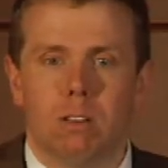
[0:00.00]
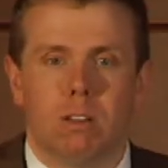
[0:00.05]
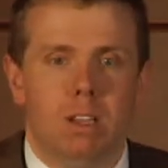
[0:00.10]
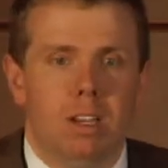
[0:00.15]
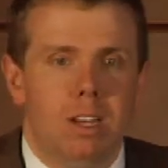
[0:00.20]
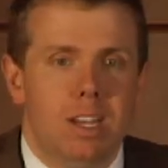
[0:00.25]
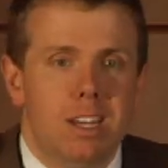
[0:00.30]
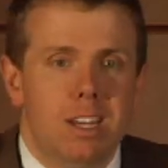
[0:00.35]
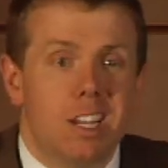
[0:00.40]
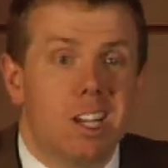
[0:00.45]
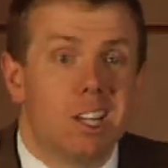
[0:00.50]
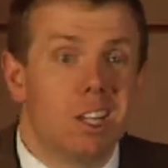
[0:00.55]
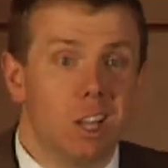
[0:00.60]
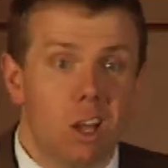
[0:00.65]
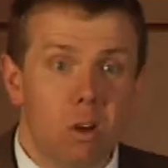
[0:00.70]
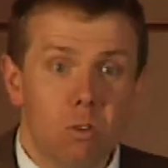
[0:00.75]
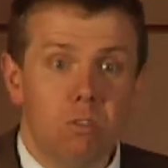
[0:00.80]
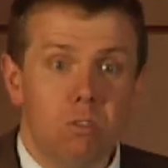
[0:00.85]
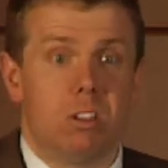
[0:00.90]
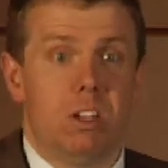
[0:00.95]
You need to
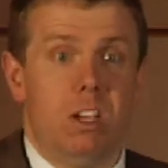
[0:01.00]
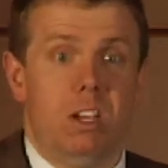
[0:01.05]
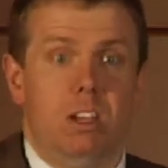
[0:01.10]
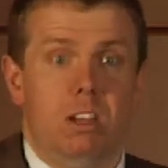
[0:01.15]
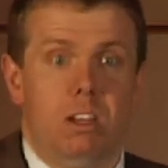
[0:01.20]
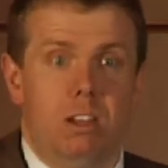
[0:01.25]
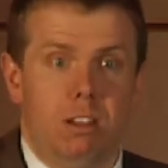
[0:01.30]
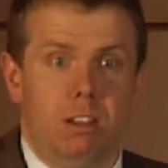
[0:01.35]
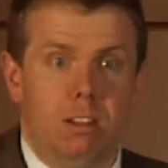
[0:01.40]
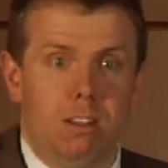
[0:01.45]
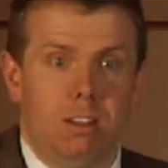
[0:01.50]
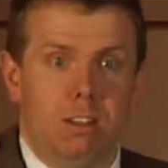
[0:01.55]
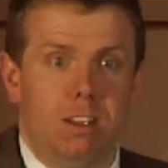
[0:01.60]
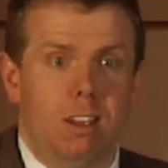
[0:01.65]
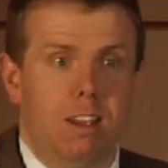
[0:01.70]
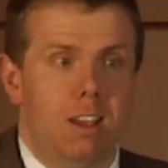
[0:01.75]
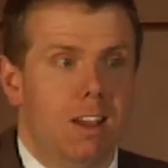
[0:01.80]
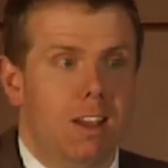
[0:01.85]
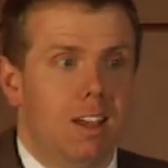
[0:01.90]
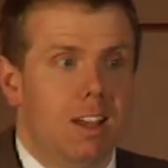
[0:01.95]
close it.
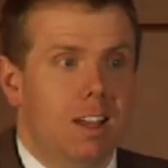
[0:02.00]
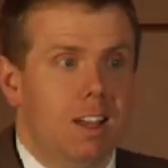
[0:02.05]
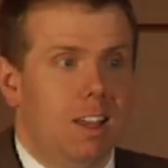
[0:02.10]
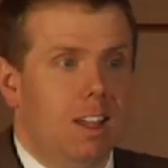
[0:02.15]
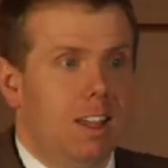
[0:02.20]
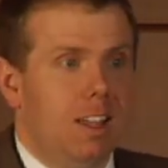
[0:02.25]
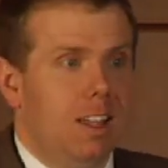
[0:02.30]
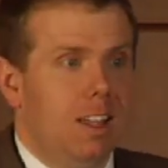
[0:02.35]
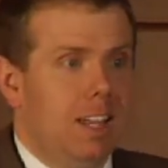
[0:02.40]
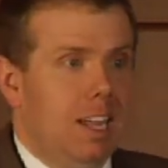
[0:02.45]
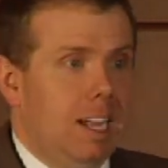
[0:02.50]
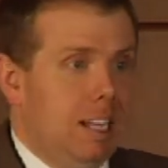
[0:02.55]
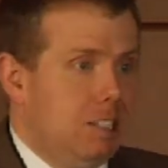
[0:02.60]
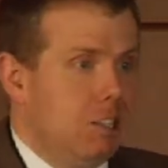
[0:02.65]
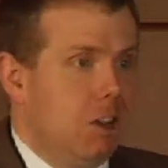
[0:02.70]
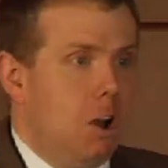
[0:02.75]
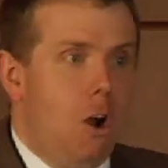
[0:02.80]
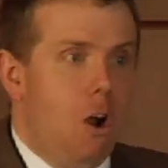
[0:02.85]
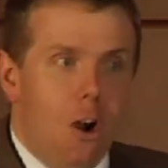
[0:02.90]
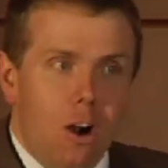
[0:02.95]

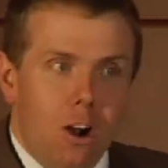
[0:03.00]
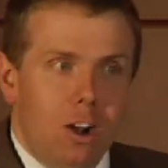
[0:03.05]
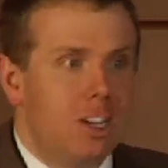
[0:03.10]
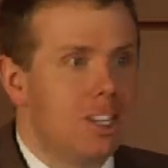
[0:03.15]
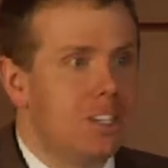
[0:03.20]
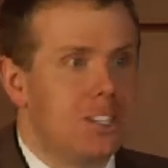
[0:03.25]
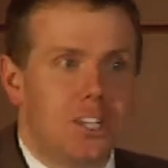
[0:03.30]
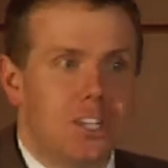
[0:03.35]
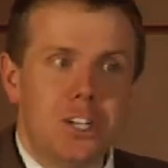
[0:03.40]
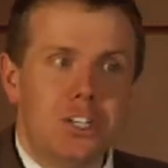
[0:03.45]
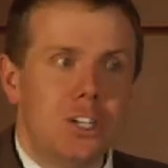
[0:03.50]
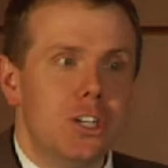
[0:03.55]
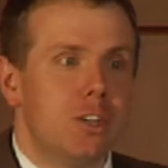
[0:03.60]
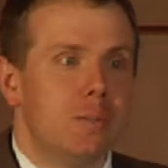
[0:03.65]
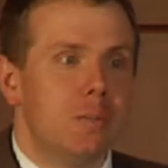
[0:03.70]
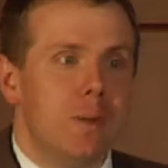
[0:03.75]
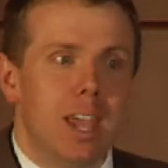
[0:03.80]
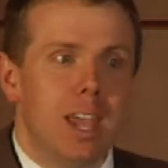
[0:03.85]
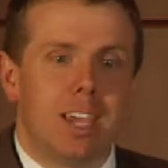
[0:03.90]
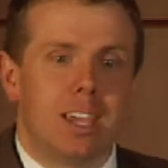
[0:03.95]
It's a hard decision
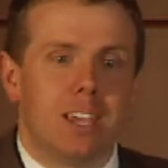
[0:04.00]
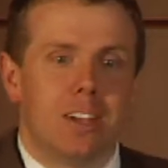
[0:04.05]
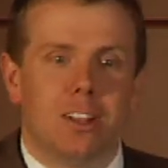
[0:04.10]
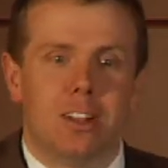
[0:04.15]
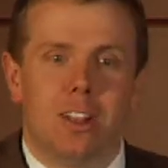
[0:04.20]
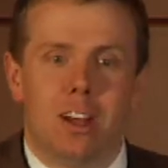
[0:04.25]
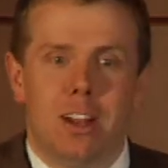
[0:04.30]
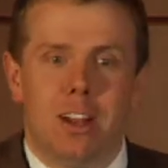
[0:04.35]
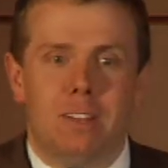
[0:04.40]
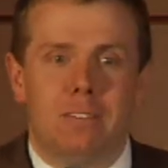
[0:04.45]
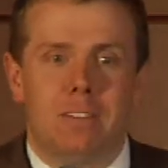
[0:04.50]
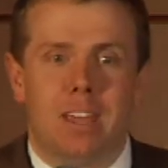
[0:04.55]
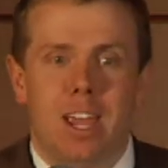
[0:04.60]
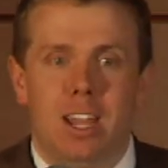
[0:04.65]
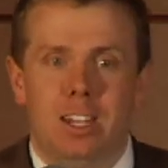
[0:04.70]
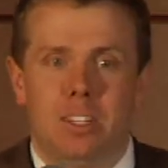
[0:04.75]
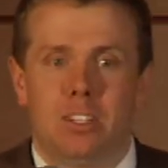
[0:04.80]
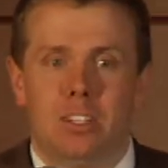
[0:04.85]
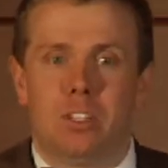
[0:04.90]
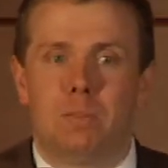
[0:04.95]
to make in a lot of
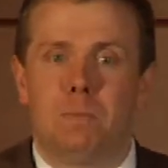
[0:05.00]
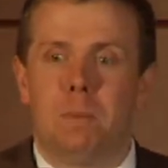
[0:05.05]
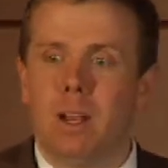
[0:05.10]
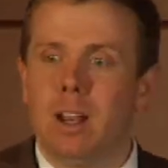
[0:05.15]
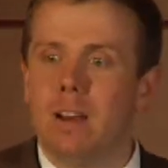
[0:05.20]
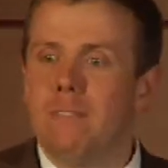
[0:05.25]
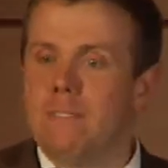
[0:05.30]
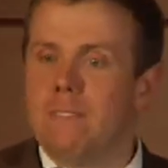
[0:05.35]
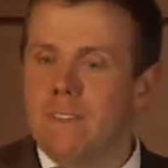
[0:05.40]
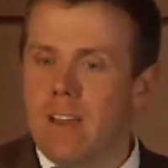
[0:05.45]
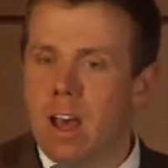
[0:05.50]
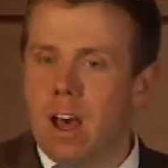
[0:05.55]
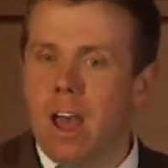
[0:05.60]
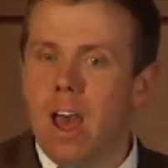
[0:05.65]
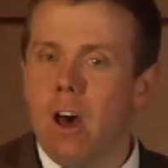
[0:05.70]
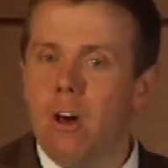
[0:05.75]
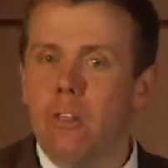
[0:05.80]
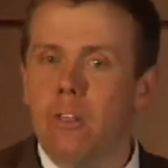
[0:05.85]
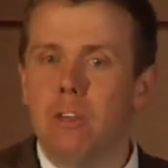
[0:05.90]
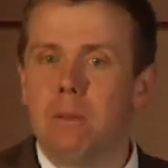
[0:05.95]
cases, but a
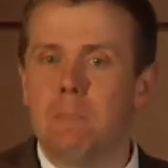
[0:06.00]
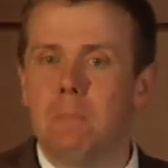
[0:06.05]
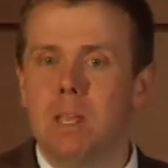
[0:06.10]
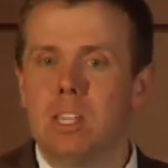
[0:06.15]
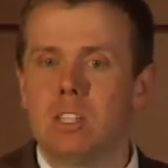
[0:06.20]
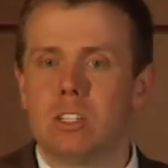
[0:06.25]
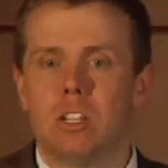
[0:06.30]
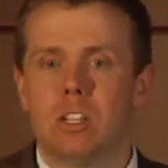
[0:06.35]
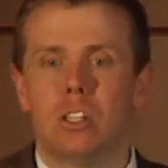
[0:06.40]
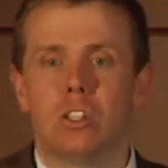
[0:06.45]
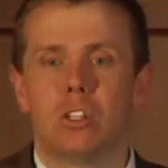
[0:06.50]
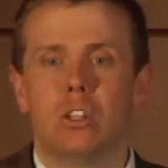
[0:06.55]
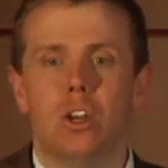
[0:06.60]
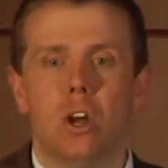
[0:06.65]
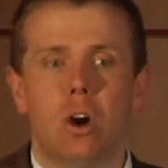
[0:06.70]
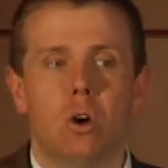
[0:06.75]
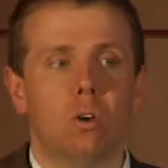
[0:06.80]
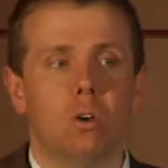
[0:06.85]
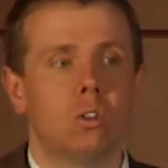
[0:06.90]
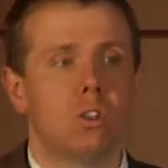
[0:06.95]
healthy business
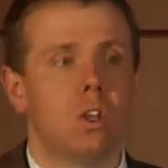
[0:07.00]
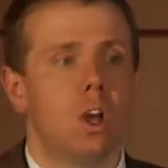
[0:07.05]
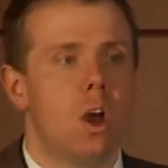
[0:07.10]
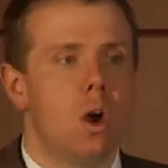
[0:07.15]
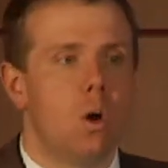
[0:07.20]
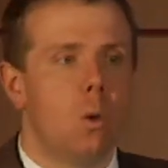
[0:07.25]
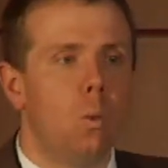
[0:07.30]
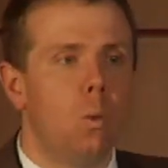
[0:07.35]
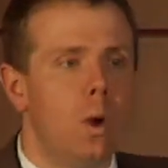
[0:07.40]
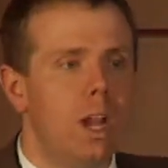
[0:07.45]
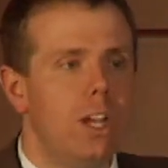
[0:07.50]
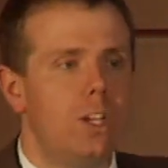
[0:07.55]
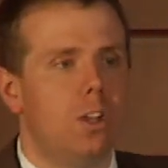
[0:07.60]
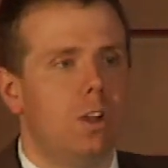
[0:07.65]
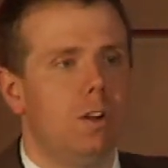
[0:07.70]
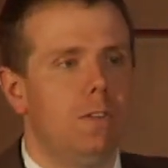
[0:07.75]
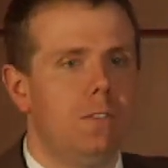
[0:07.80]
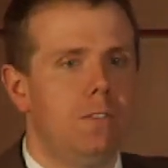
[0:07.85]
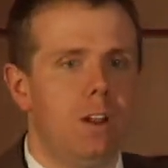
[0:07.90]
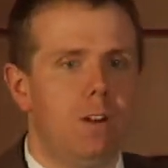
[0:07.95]
knows which
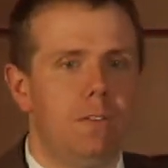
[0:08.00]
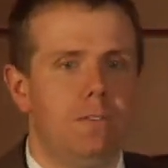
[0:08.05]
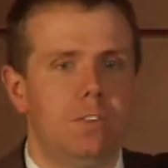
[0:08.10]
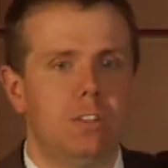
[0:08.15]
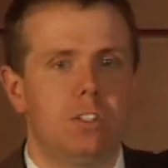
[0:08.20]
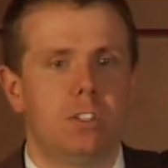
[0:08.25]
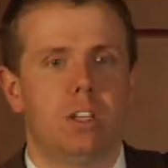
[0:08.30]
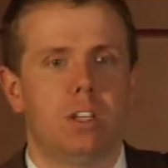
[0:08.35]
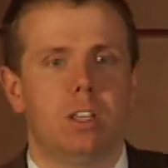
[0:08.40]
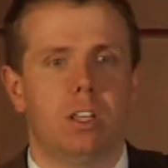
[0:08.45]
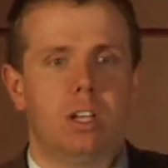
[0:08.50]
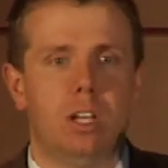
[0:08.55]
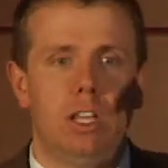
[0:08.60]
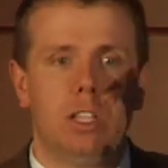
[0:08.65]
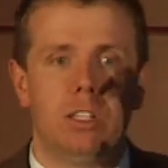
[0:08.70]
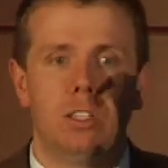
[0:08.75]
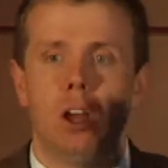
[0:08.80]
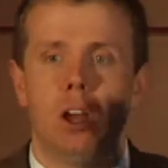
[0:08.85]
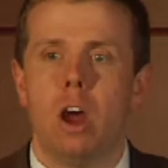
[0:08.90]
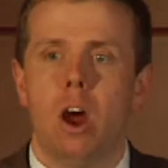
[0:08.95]
of their
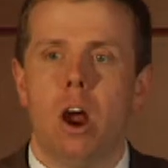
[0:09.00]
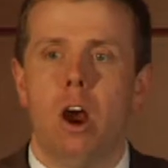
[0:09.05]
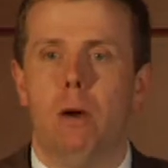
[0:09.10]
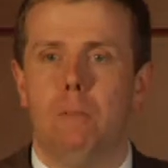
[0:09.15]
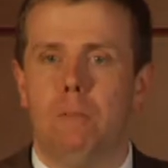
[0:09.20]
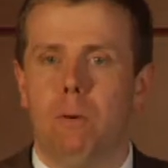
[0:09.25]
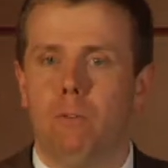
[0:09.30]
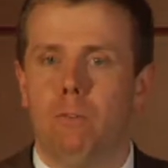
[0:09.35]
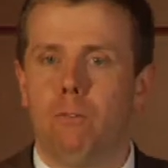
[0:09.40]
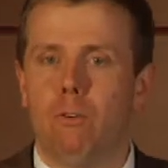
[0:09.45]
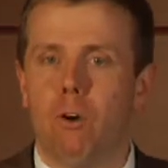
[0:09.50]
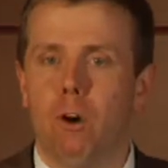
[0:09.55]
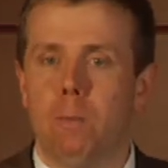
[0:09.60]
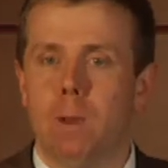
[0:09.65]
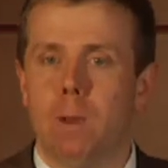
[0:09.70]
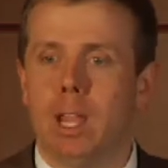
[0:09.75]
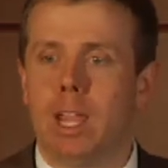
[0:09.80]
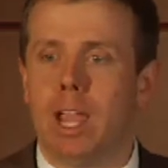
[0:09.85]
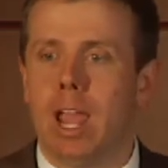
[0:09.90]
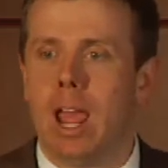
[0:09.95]
facilities are
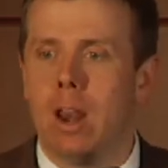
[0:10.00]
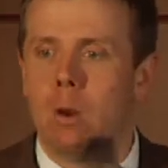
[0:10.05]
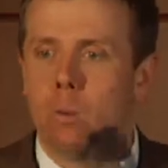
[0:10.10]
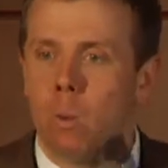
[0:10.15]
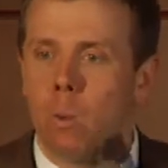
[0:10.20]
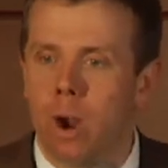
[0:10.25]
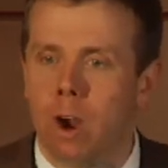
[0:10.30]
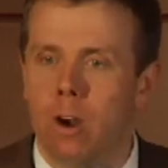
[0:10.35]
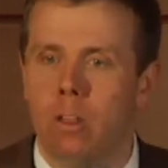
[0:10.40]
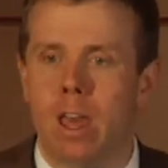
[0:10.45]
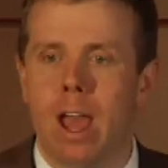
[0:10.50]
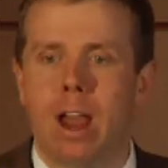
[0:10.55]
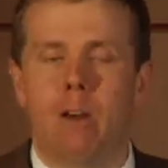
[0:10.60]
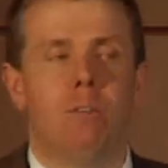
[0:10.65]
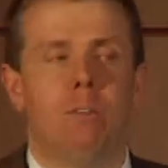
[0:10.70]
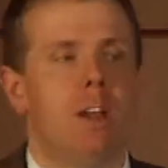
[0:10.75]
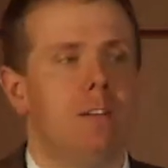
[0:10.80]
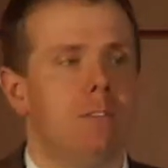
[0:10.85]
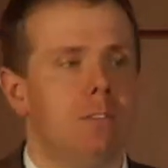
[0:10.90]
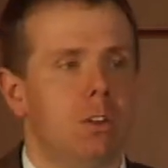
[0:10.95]
performing and where
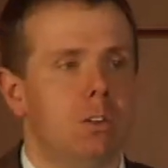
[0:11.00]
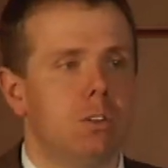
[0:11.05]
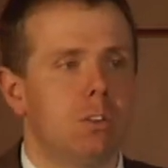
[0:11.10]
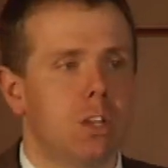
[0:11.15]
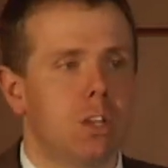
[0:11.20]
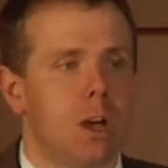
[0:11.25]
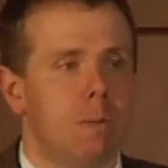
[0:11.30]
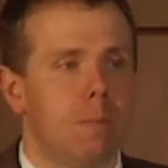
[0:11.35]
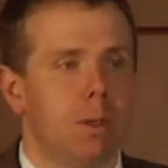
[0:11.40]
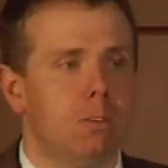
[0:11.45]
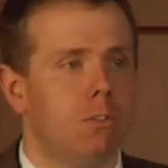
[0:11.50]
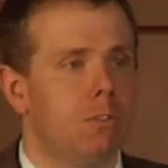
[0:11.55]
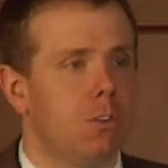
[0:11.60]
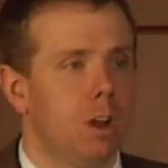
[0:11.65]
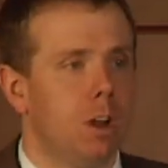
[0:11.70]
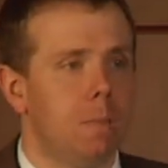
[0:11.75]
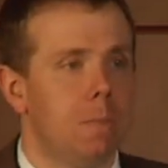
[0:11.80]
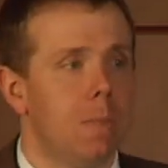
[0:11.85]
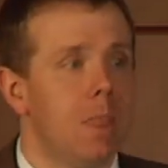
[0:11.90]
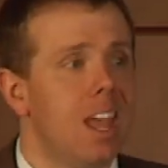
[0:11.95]
that revenue is coming
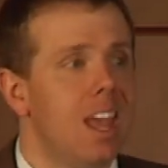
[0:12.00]
from.